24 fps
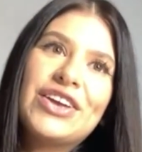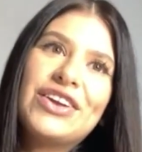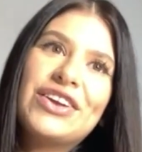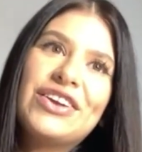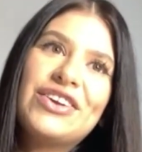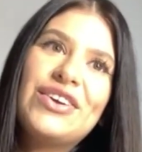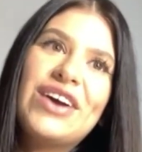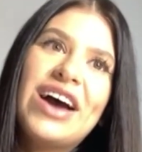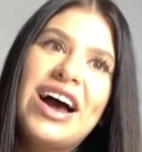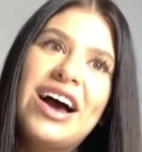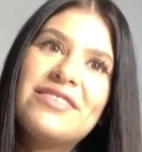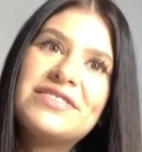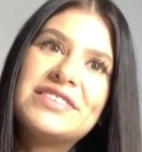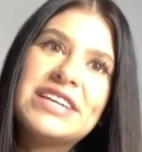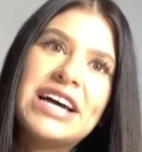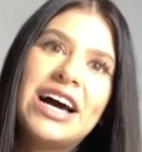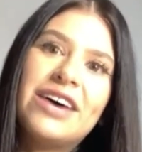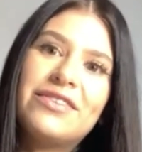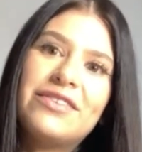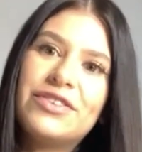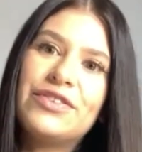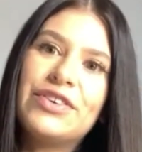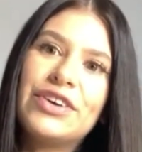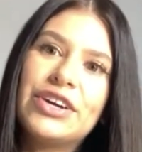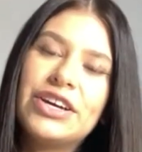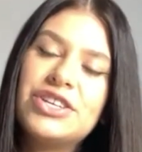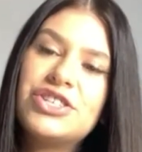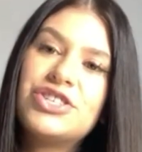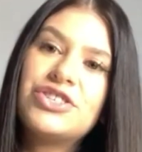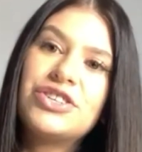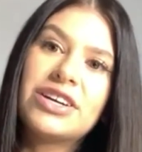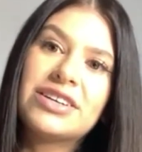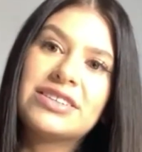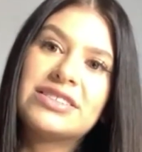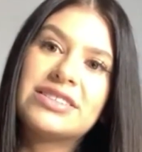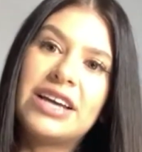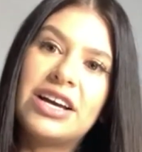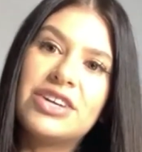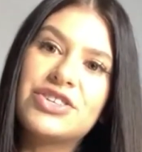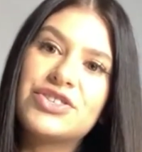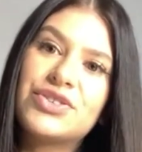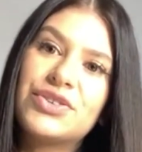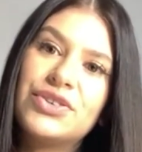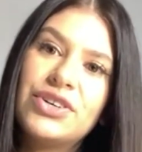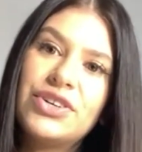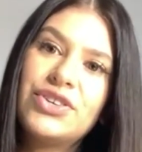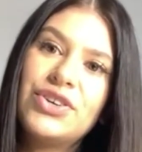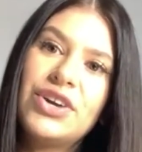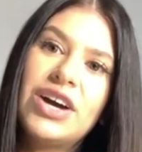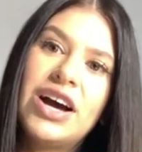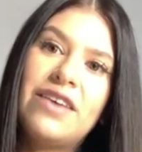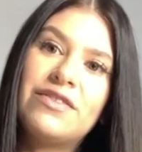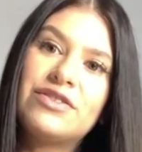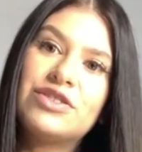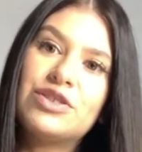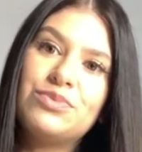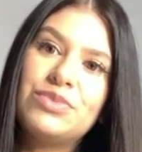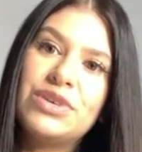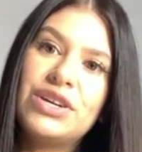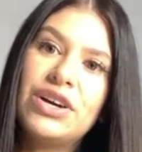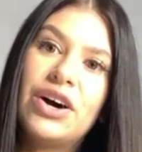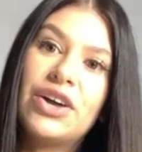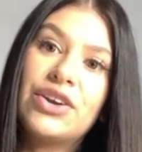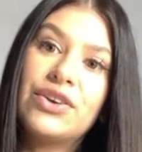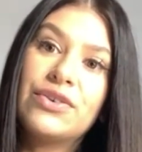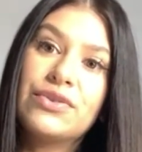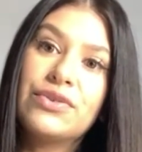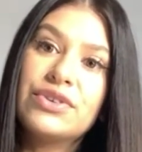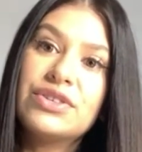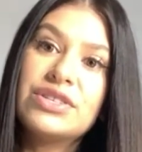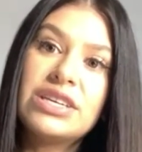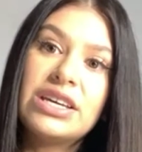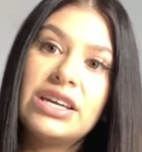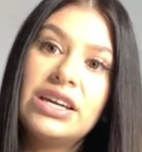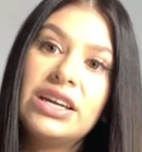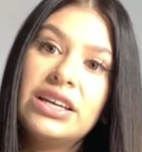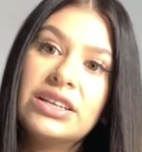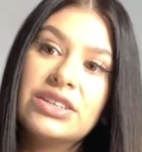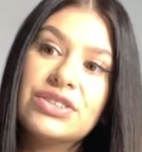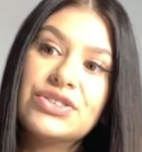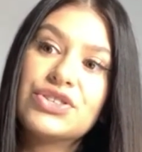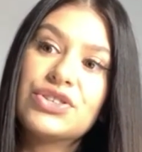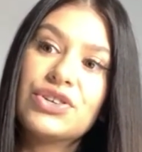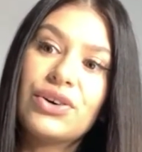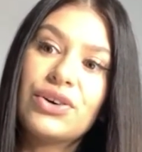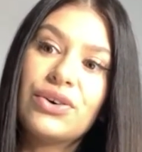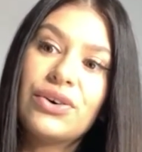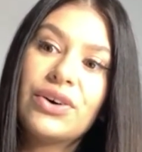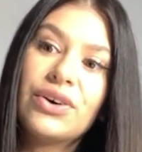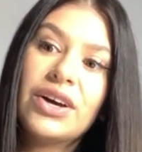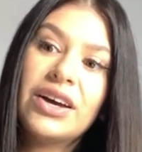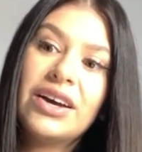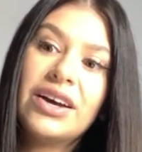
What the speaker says: you have to have a very strict schedule, and you have to be on a routine. So